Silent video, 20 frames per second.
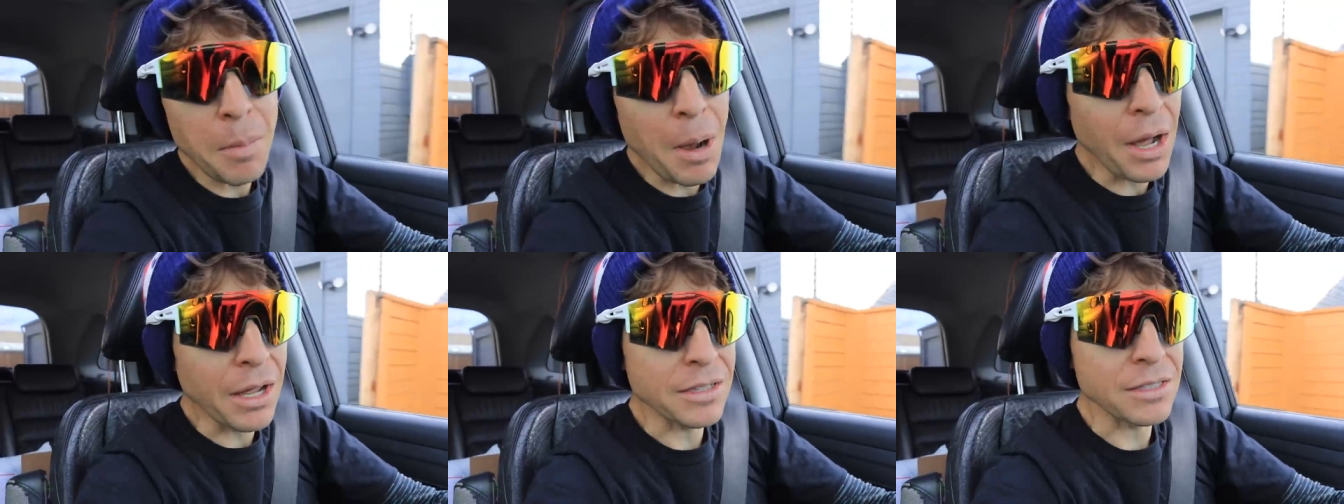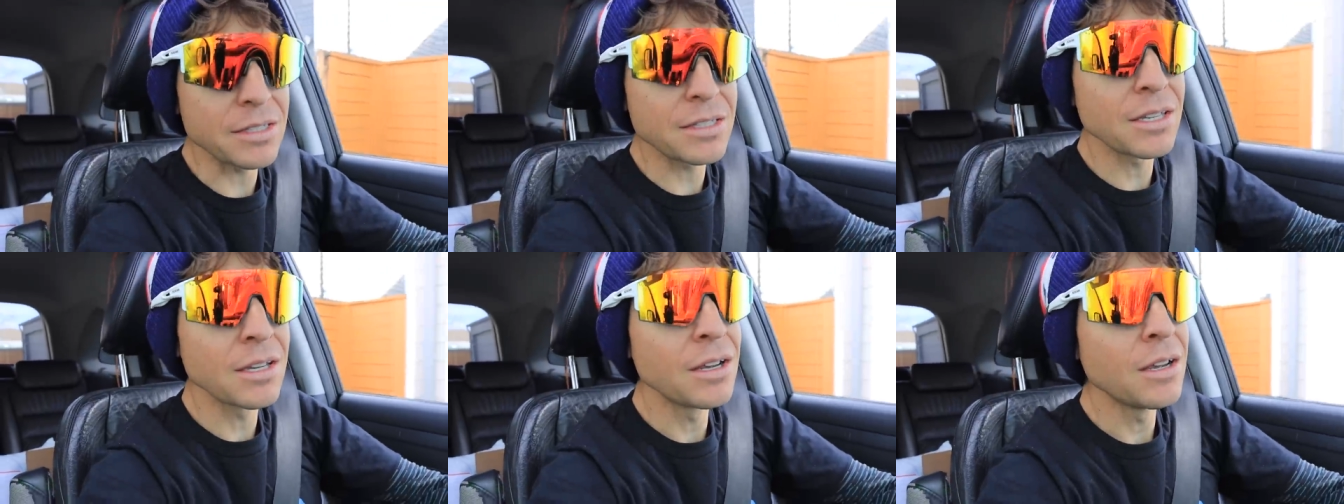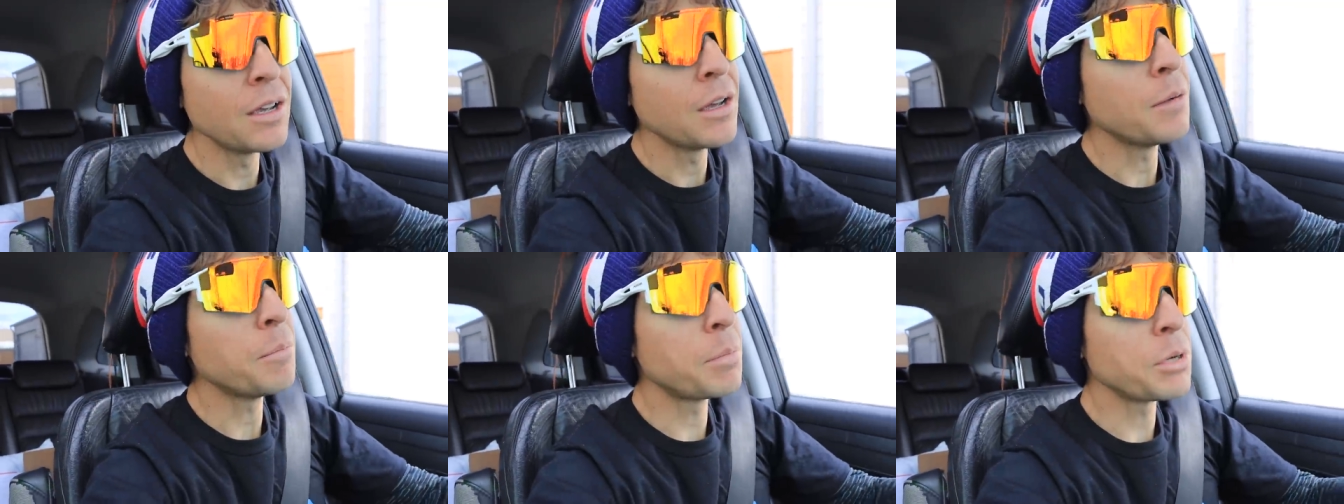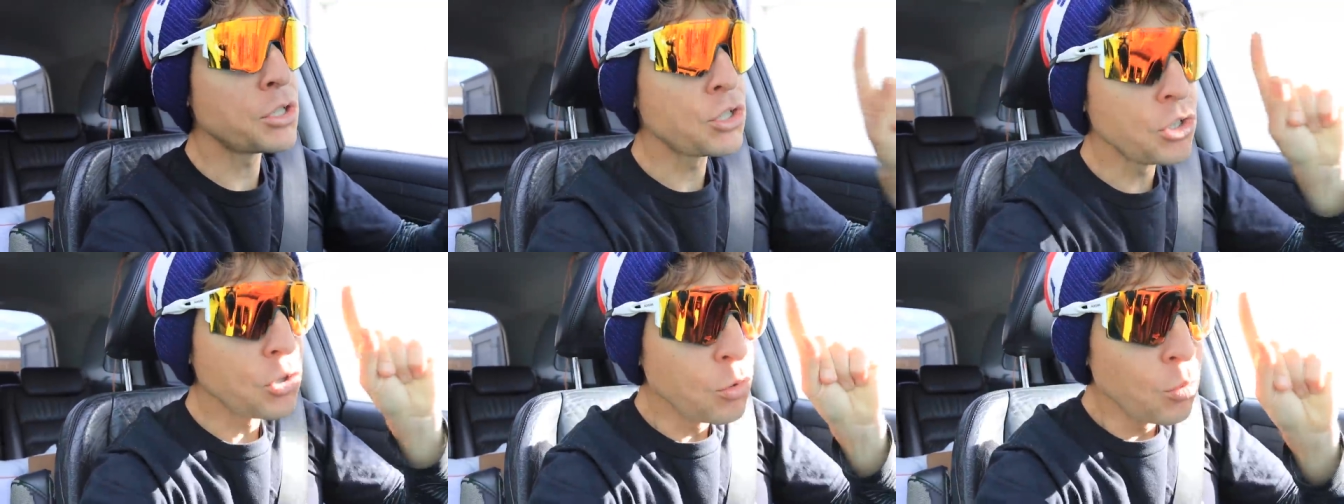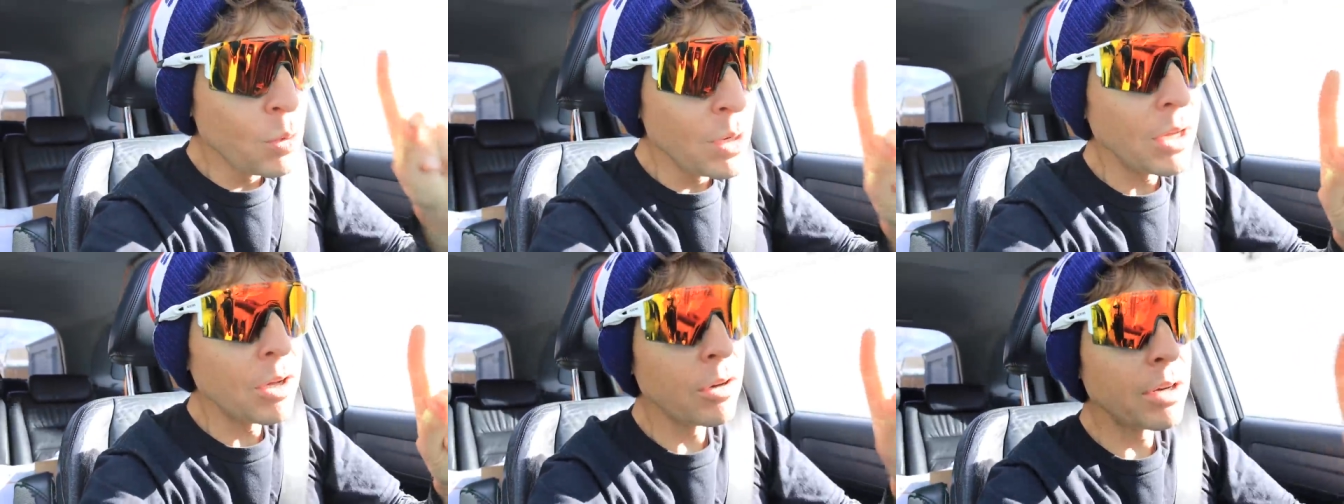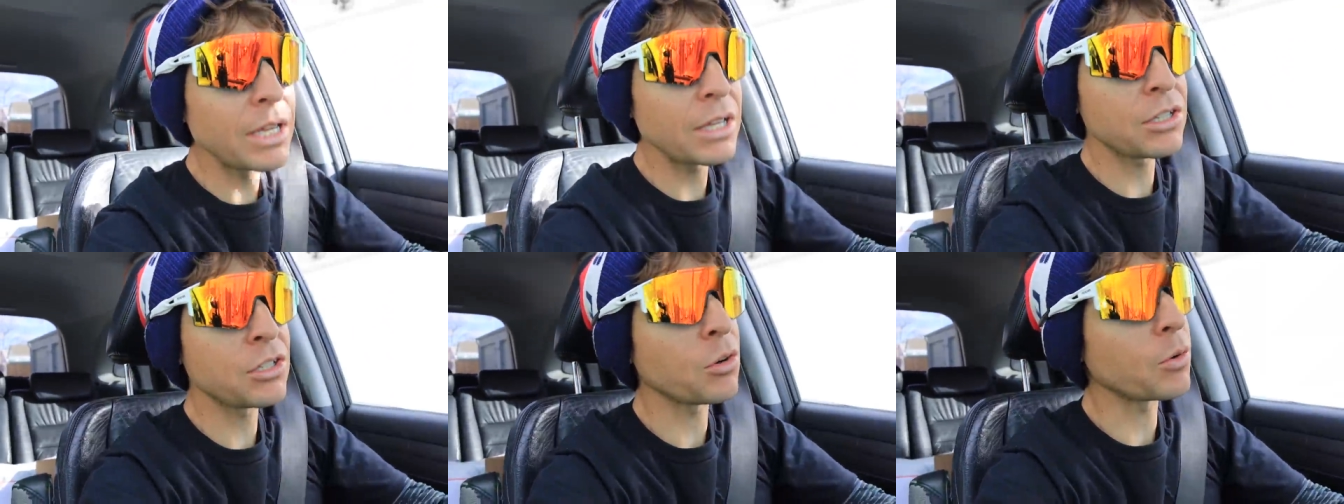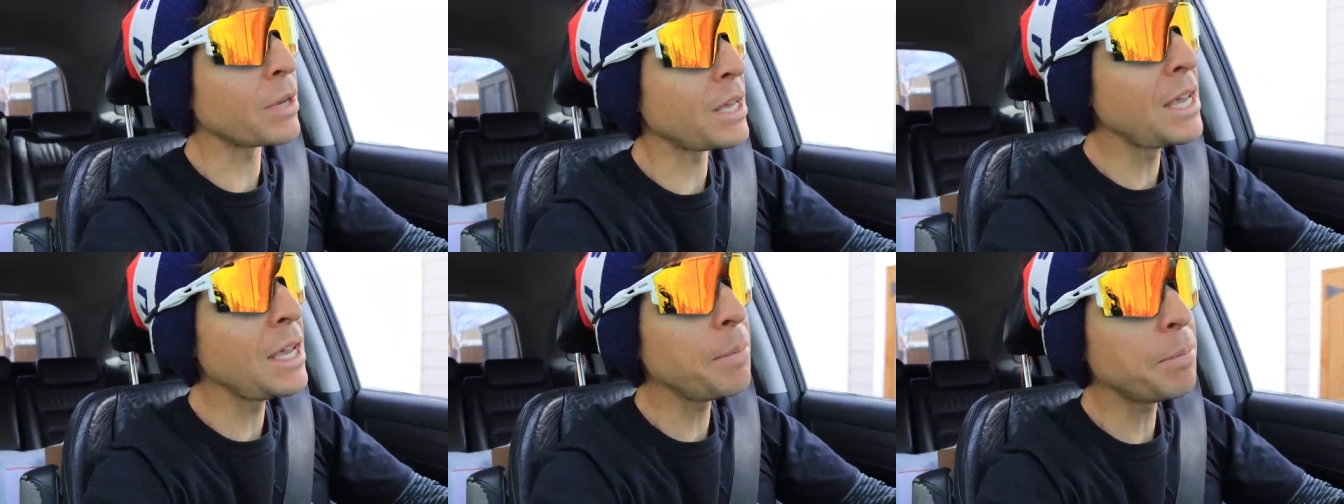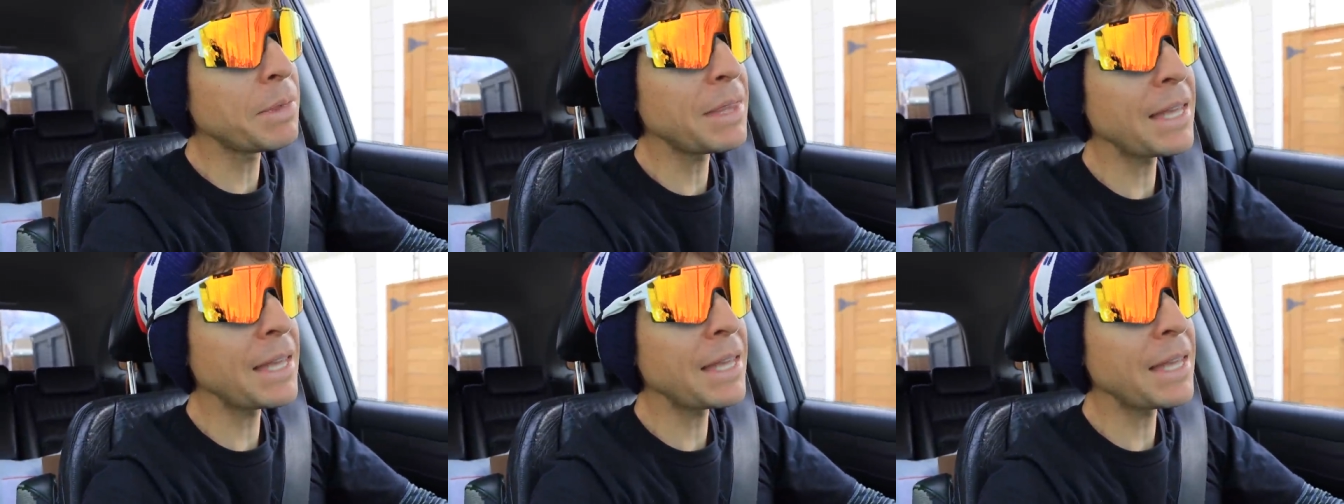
months, but you will get, so keep